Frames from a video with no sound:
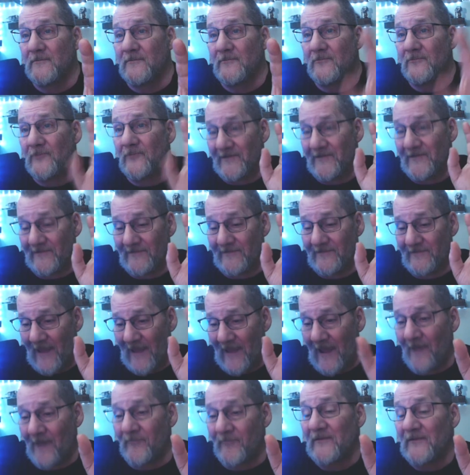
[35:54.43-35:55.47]
Which
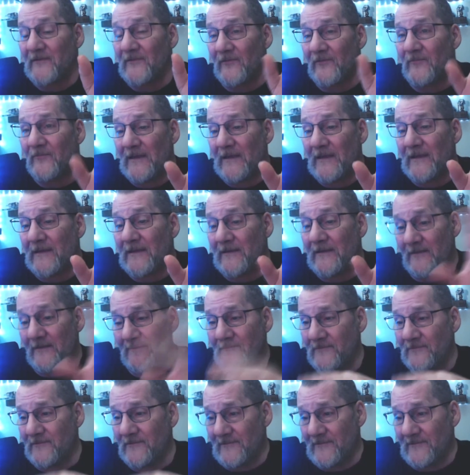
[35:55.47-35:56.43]
happened to me